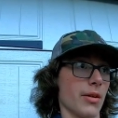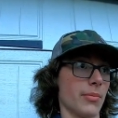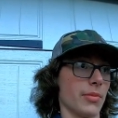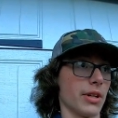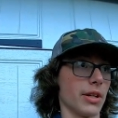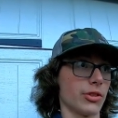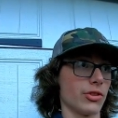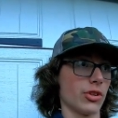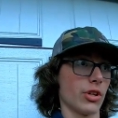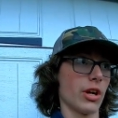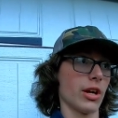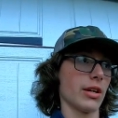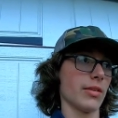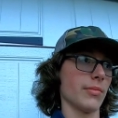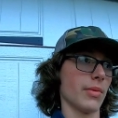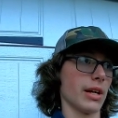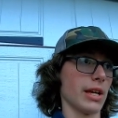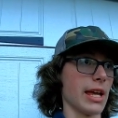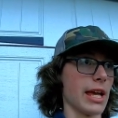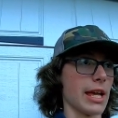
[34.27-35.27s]
going to try
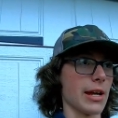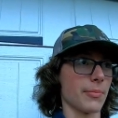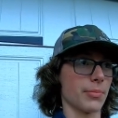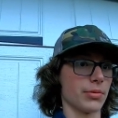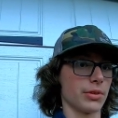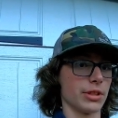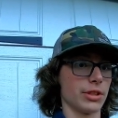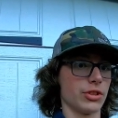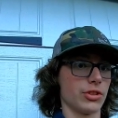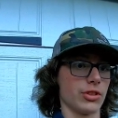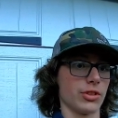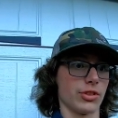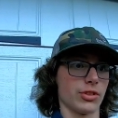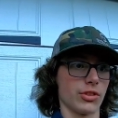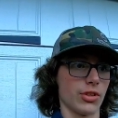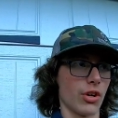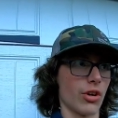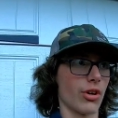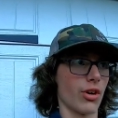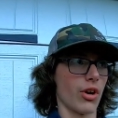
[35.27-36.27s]
my amperage to
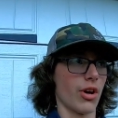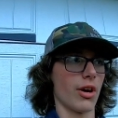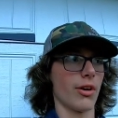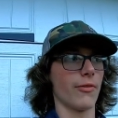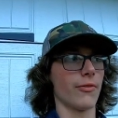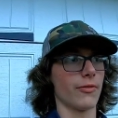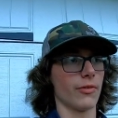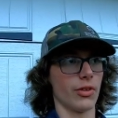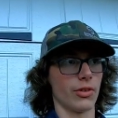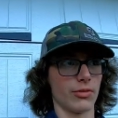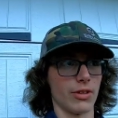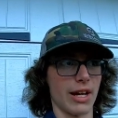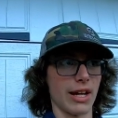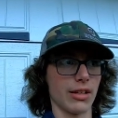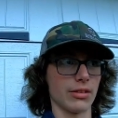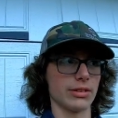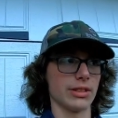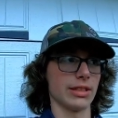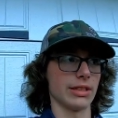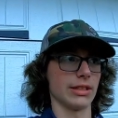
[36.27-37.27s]
start off
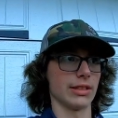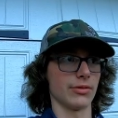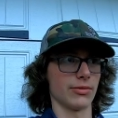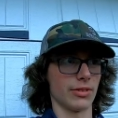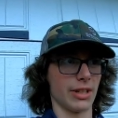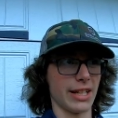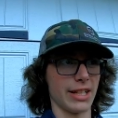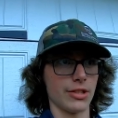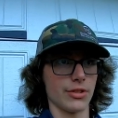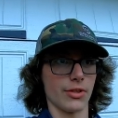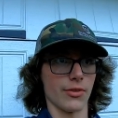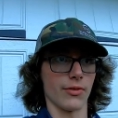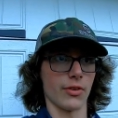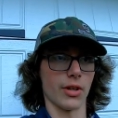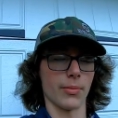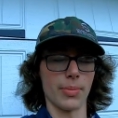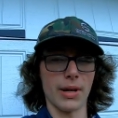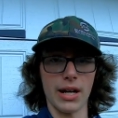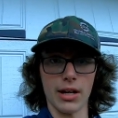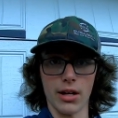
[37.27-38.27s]
around in the range of
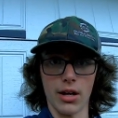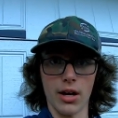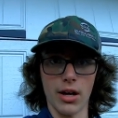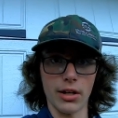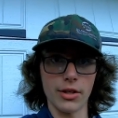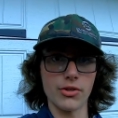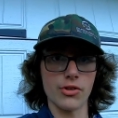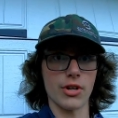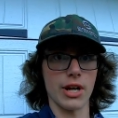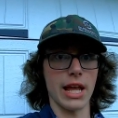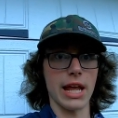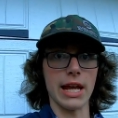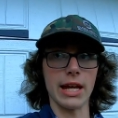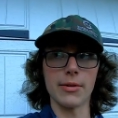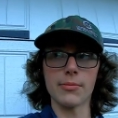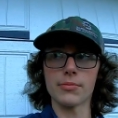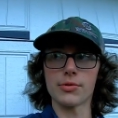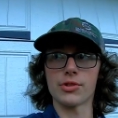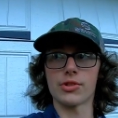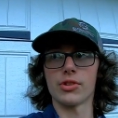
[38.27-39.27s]
about 100
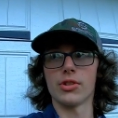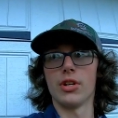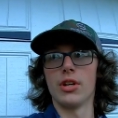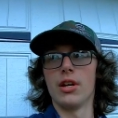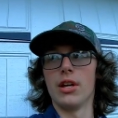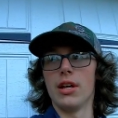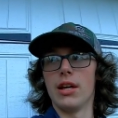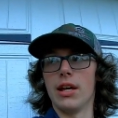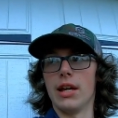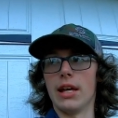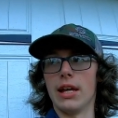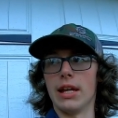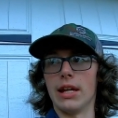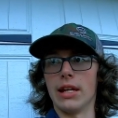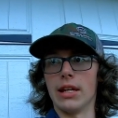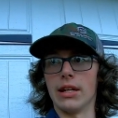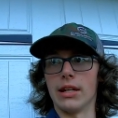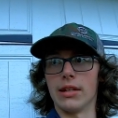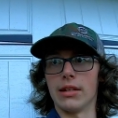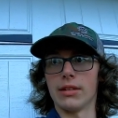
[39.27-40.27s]
amps.
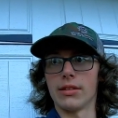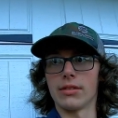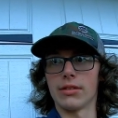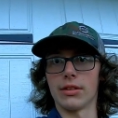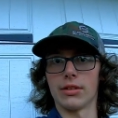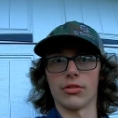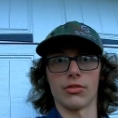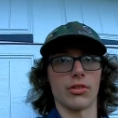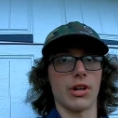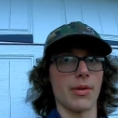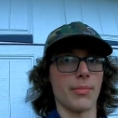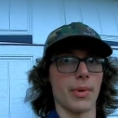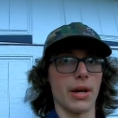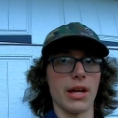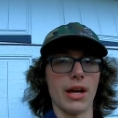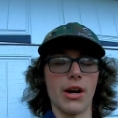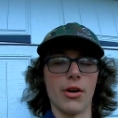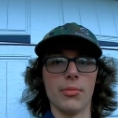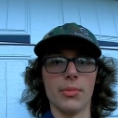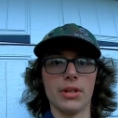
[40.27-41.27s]
And I'm going to grab my
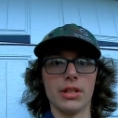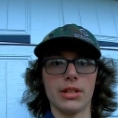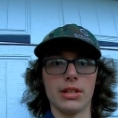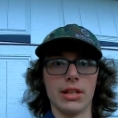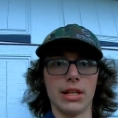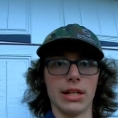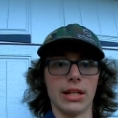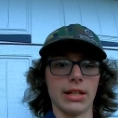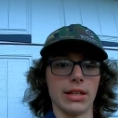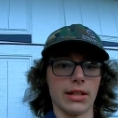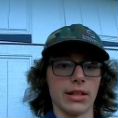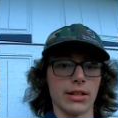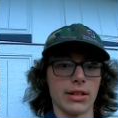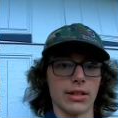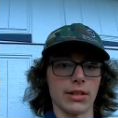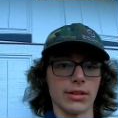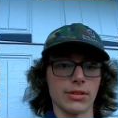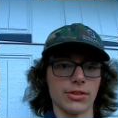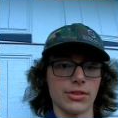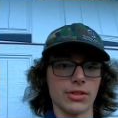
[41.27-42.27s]
helmet and
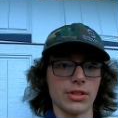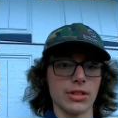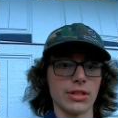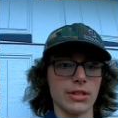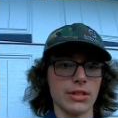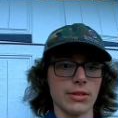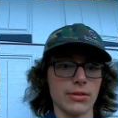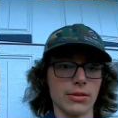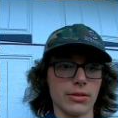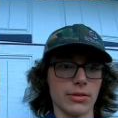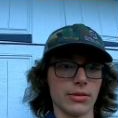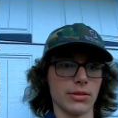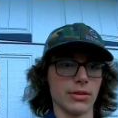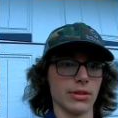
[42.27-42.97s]
see